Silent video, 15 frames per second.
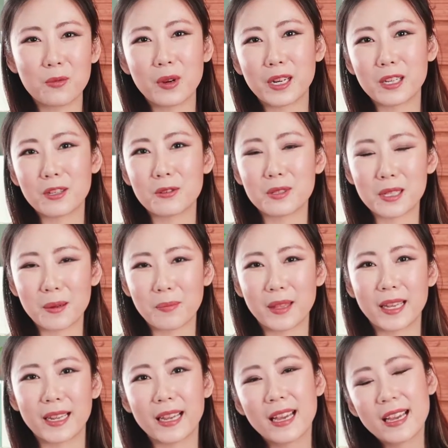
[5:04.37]
You want to use
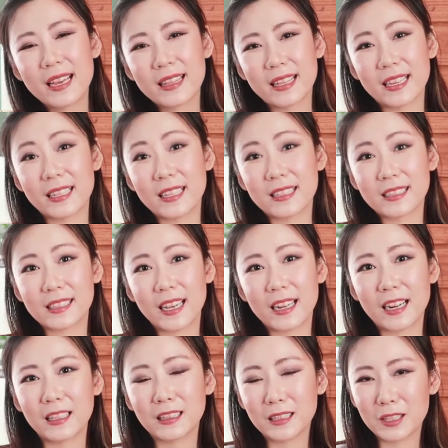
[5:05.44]
something that does
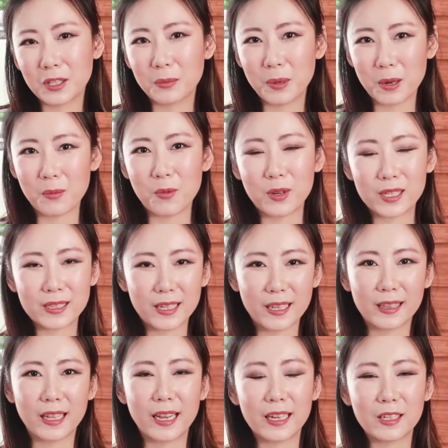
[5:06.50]
get a little bit more
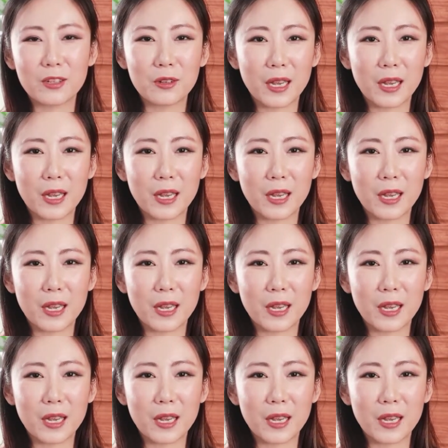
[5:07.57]
sunlight.